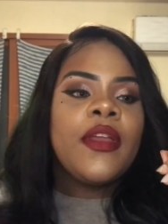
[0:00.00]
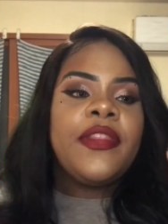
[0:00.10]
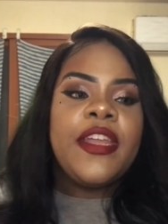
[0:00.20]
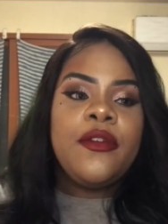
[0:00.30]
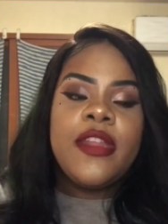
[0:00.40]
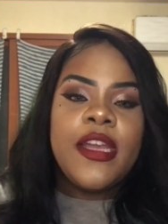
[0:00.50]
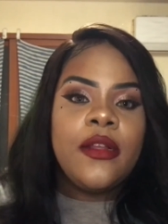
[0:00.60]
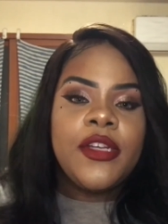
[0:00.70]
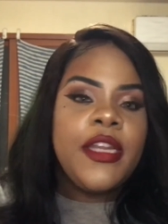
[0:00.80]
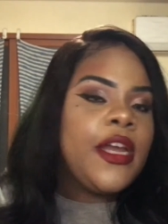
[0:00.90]
they use that
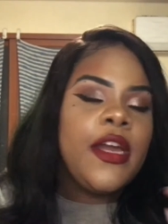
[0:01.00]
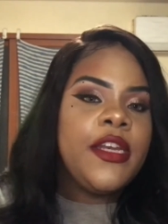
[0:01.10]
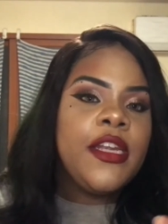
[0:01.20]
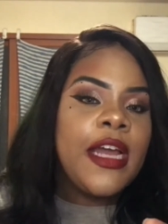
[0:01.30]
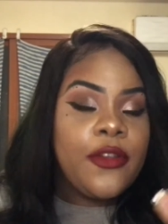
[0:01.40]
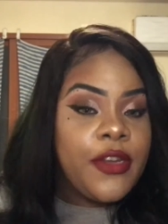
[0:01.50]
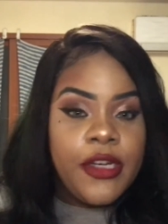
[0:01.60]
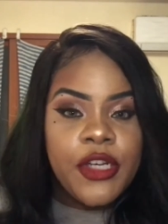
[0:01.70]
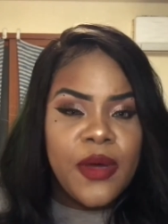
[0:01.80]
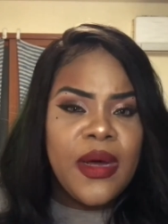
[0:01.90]
yellow shade in there and it either
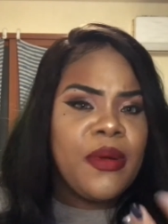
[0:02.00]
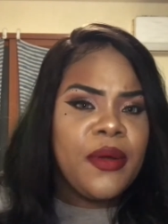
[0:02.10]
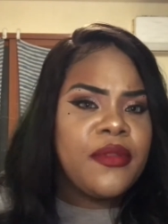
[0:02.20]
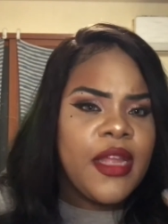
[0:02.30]
didn't show up or it was